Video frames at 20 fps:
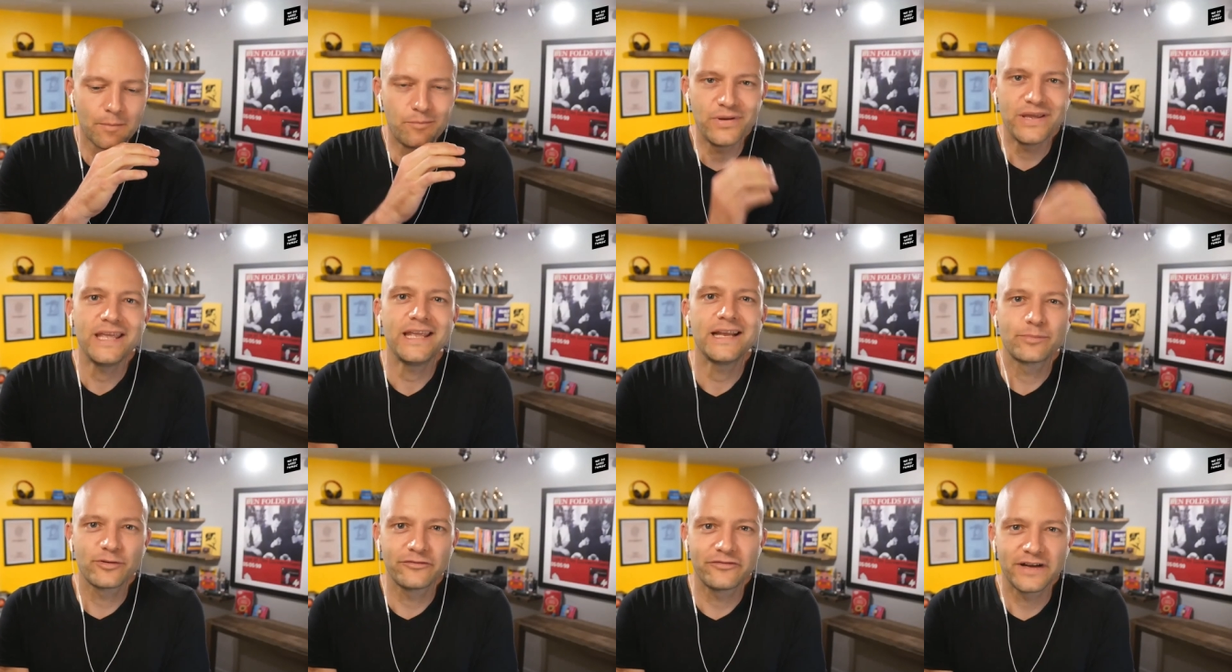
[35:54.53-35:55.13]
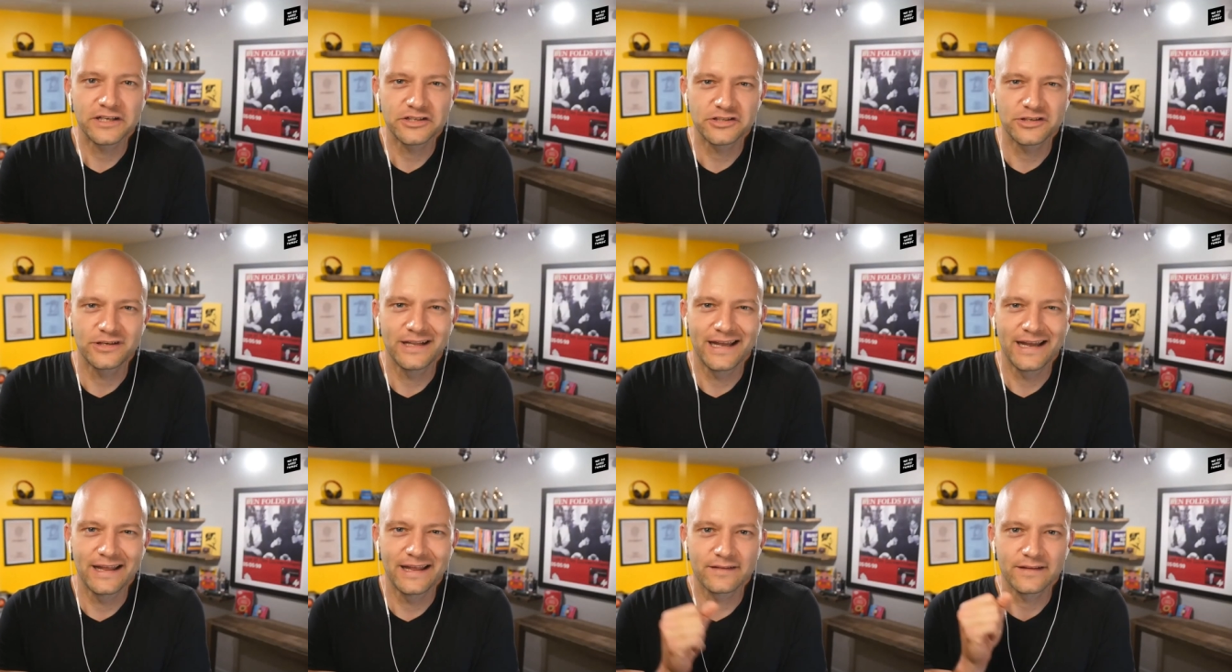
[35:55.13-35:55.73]
being a
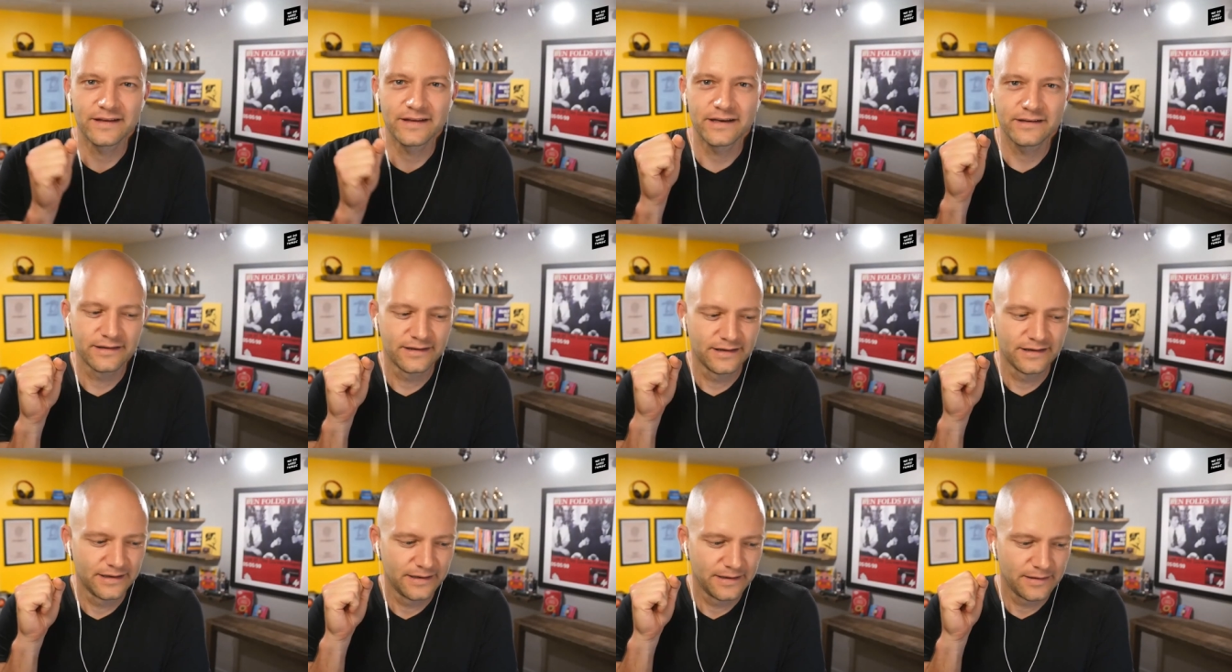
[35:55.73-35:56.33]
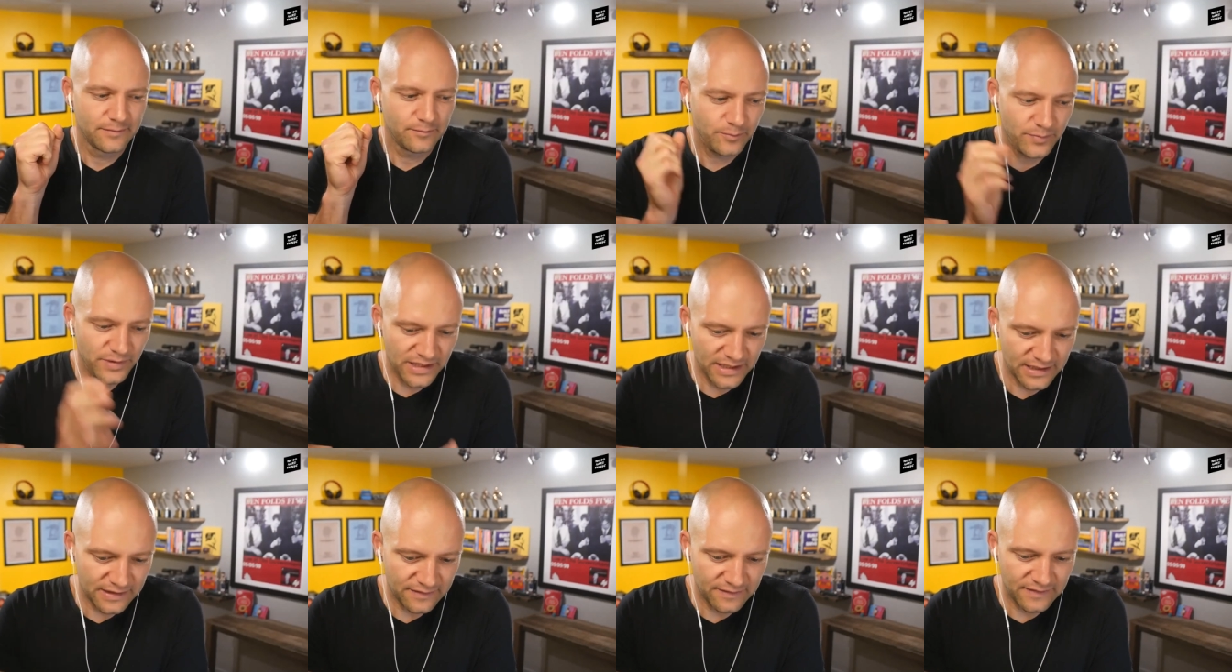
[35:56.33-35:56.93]
professional athlete,
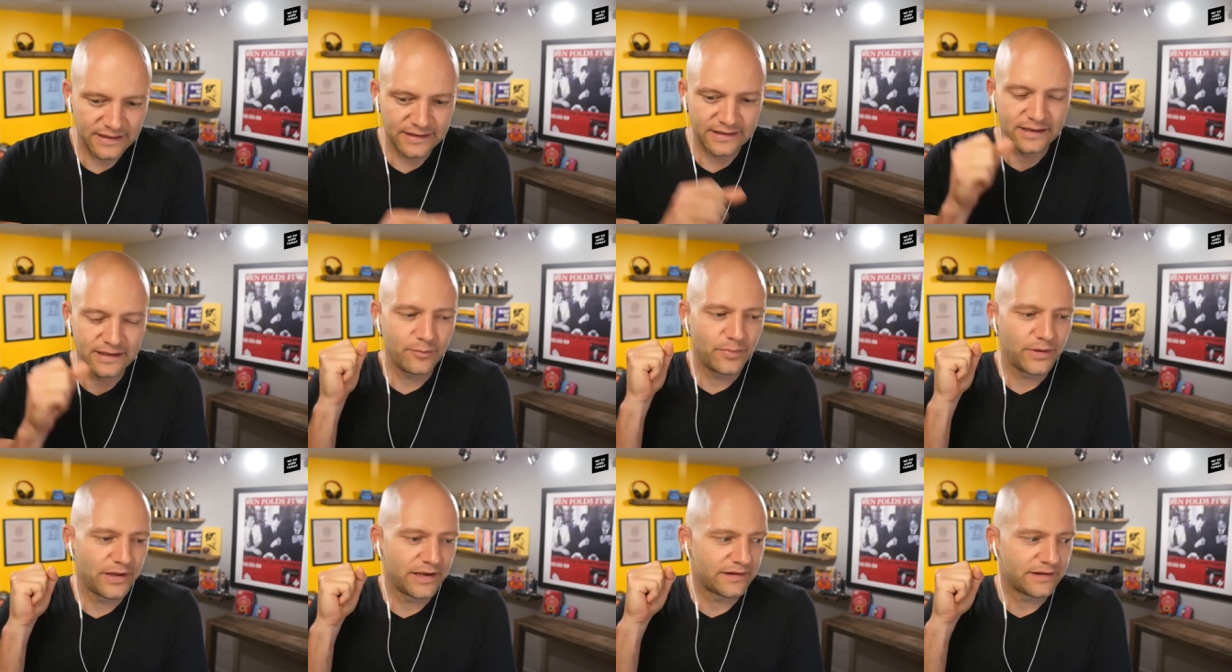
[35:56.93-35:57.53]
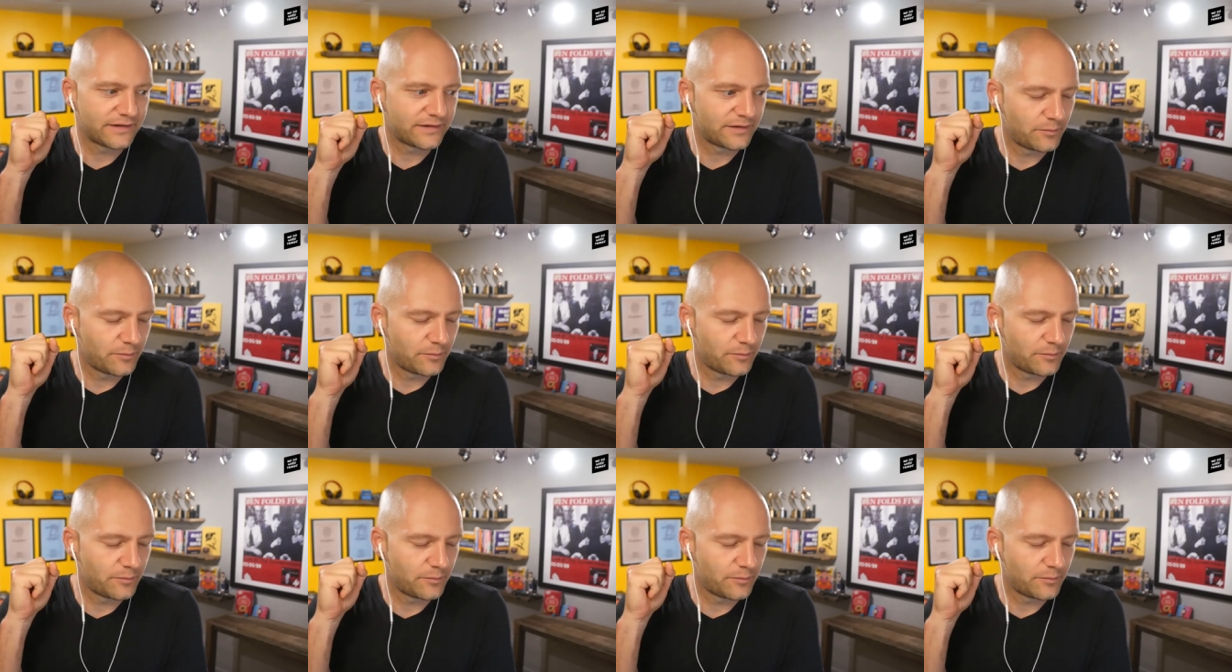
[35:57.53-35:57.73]
being in the Olympics,